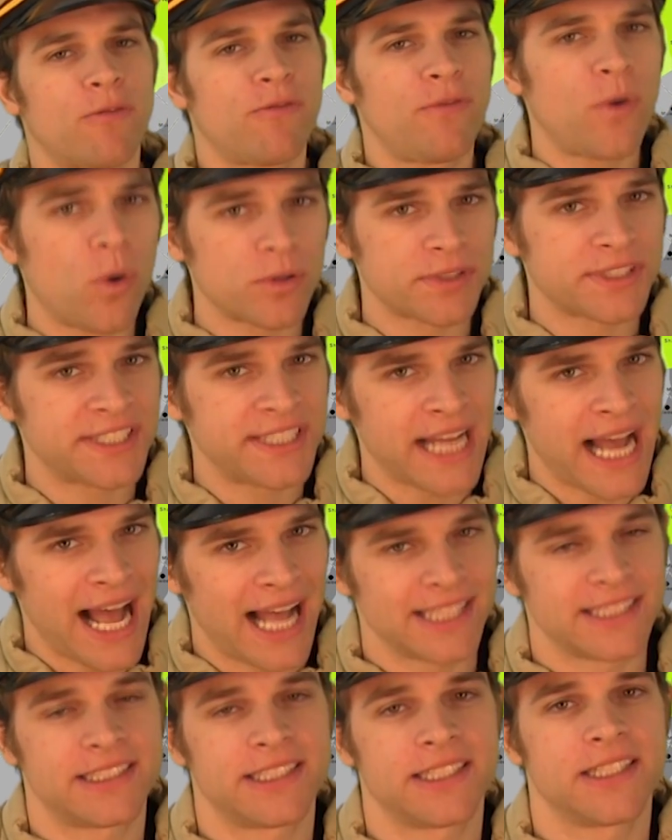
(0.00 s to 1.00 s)
are 4
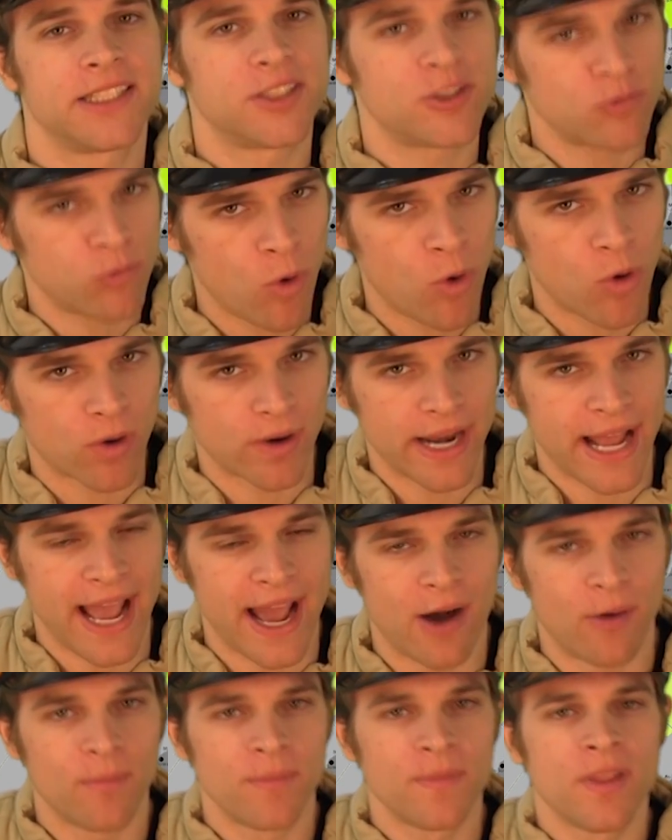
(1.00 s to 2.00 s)
sides to this war
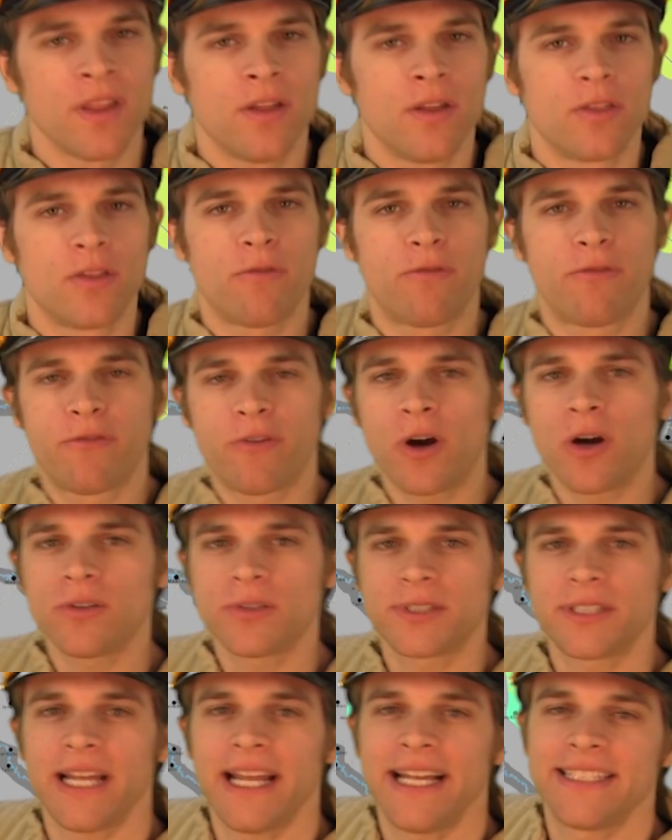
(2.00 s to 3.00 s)
now. The
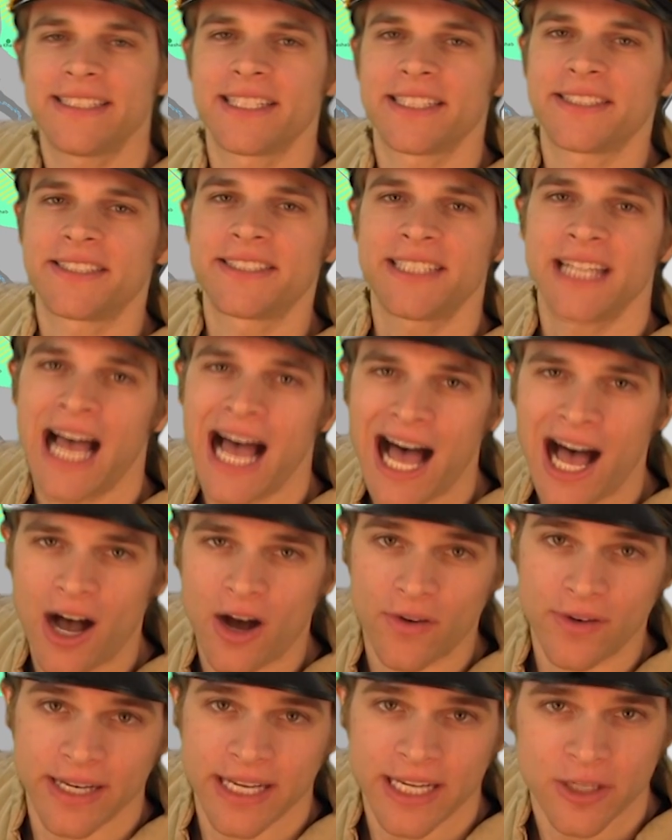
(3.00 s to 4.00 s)
first is
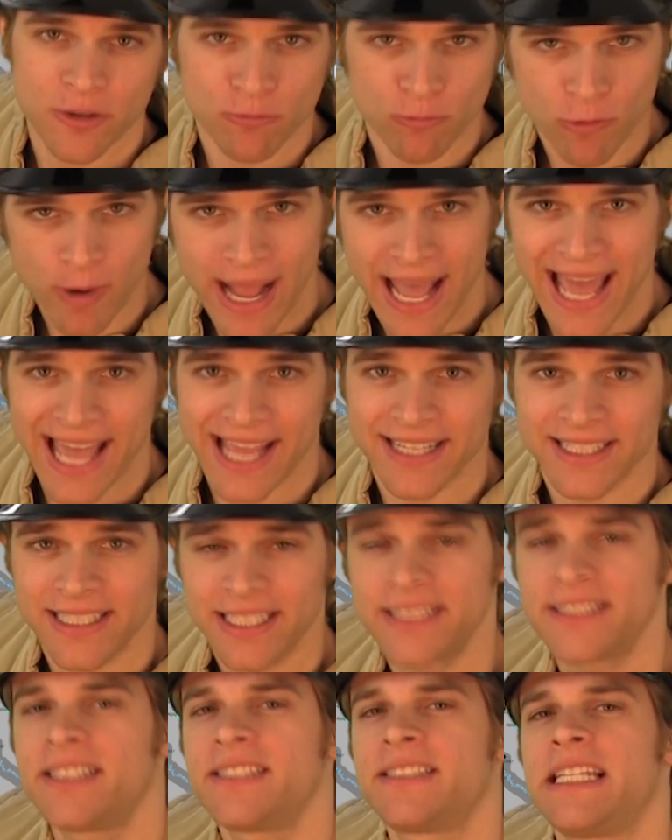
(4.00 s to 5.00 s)
Assad in red.
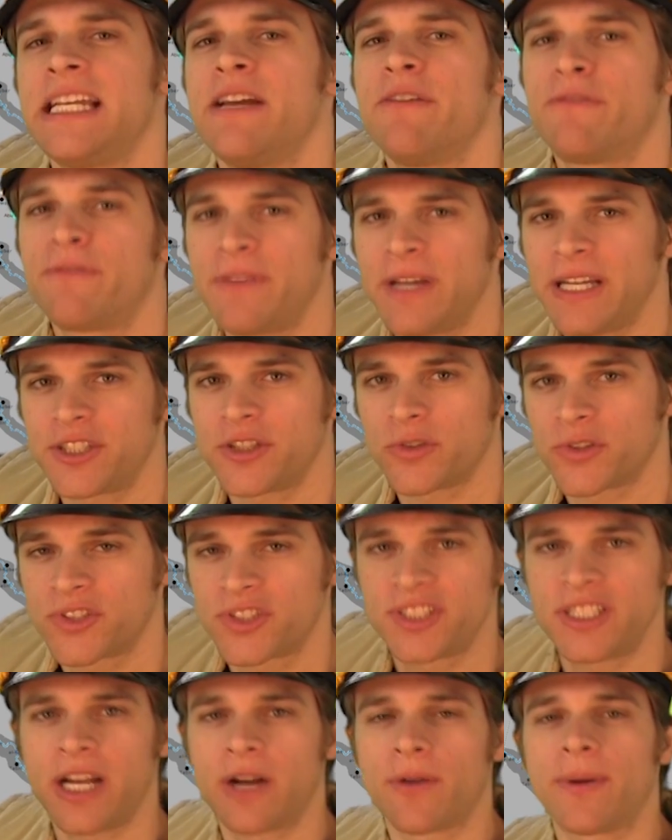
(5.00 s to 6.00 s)
This is the official
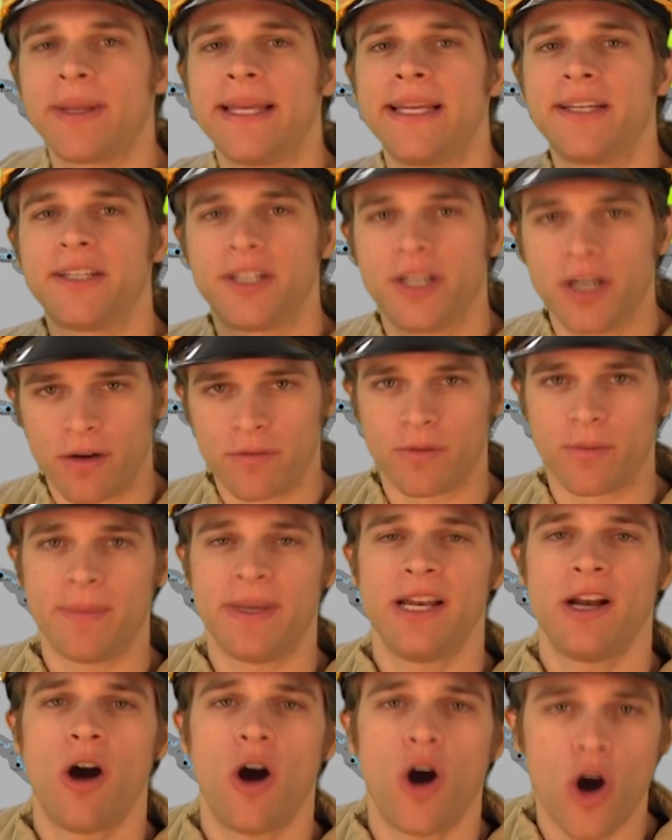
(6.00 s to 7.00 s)
Syrian
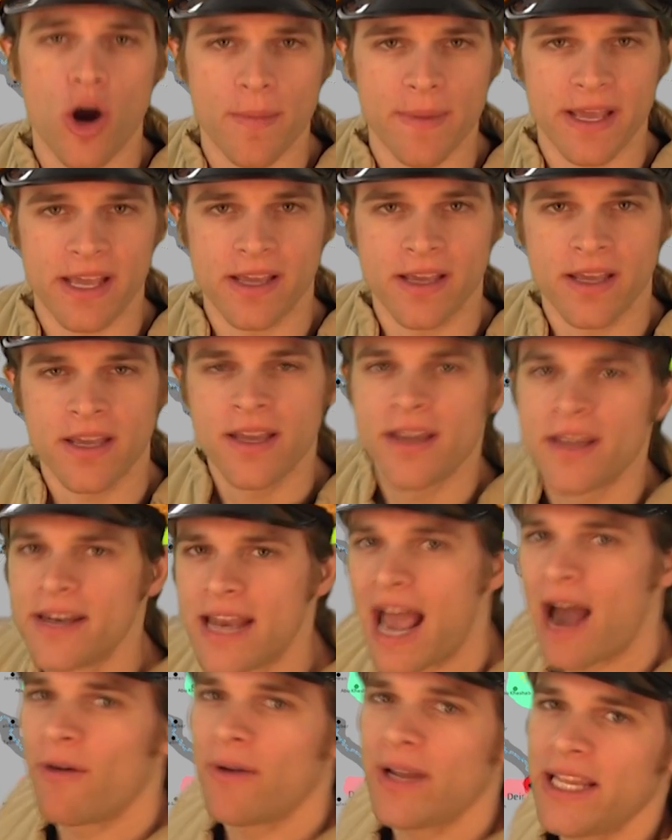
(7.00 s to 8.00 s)
government army.
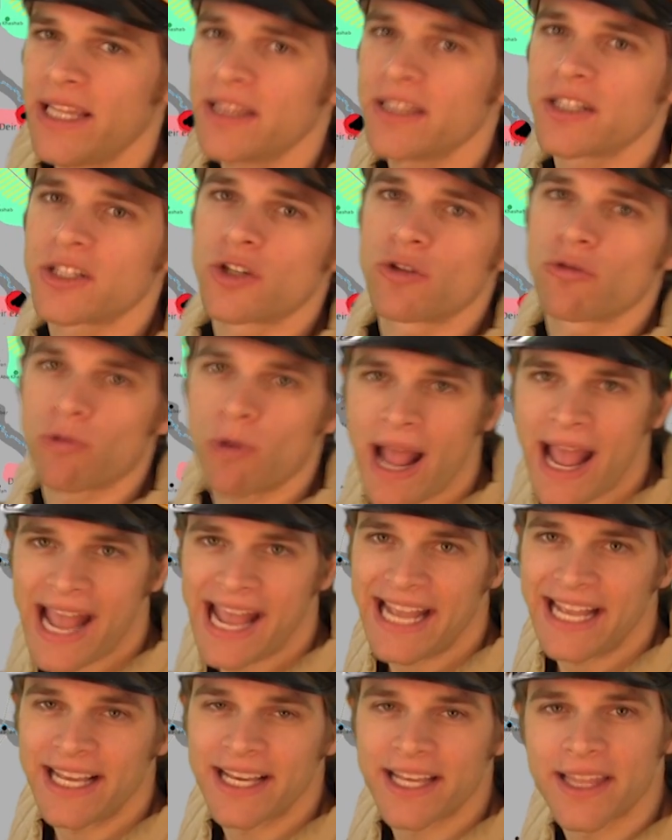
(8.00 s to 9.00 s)
Now in the
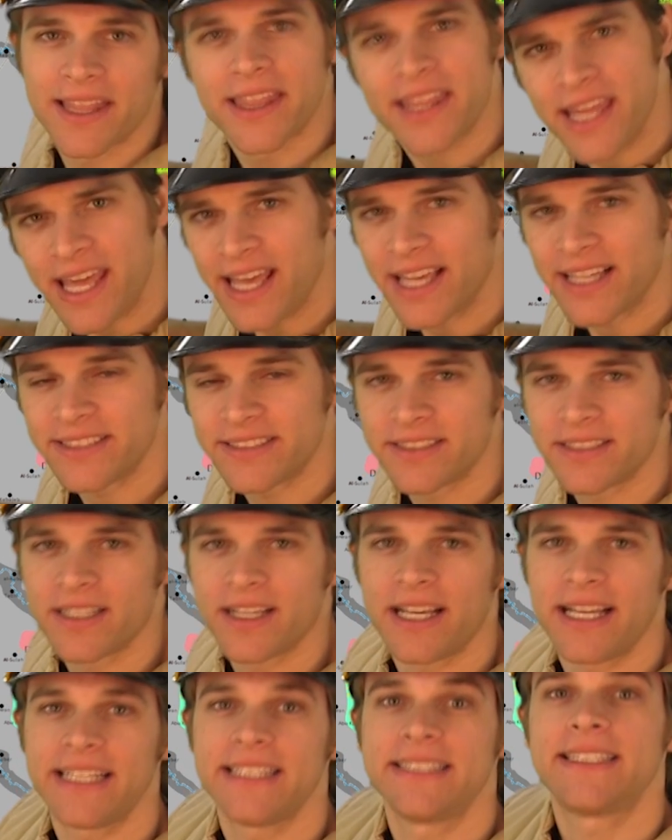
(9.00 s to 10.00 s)
gray, this
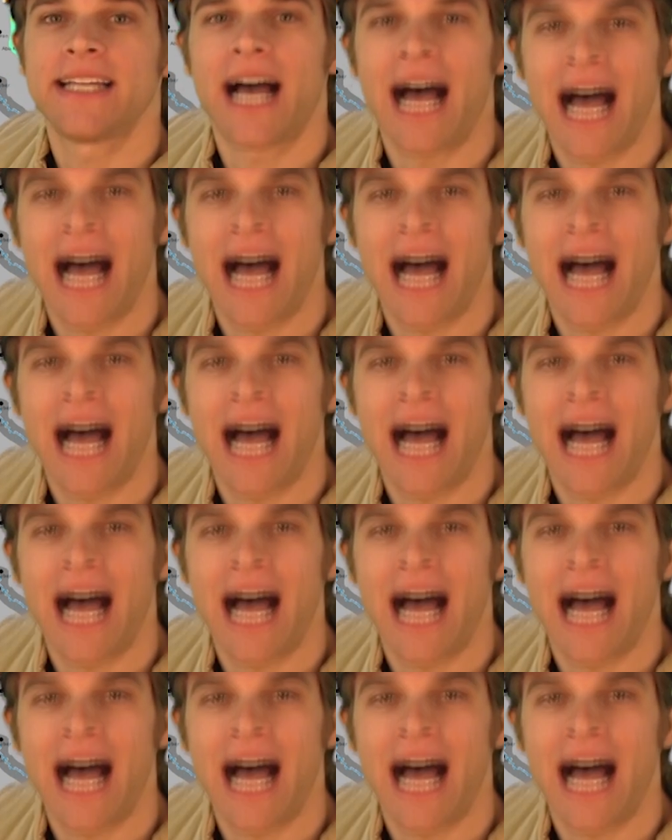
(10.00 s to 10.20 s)
is